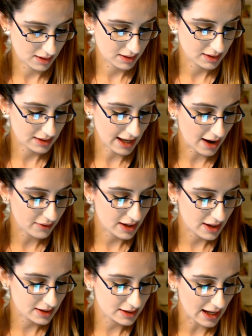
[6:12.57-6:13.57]

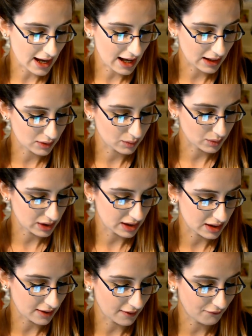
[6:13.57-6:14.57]
Scariest Halloween
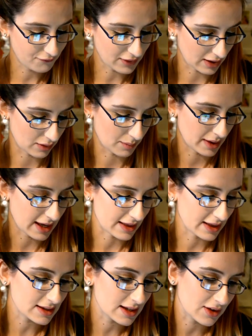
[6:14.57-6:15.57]
film. Okay,
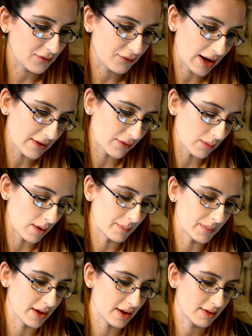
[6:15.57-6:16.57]
that's like your favourite one,
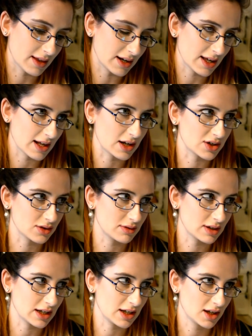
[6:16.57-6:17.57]
but then again, I don't
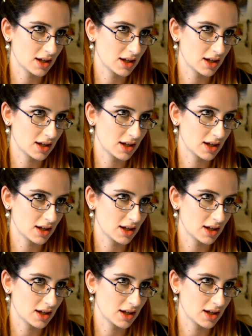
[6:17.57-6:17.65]
really